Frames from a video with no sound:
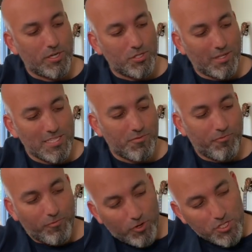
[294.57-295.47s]
So this
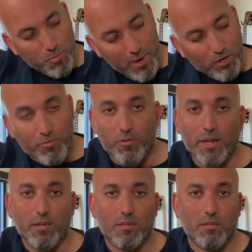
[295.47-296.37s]
first metal
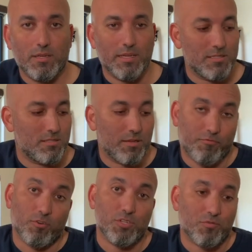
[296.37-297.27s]
fret is the
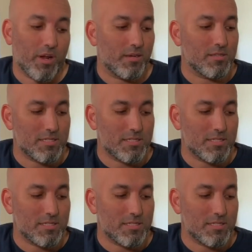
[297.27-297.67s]
first fret,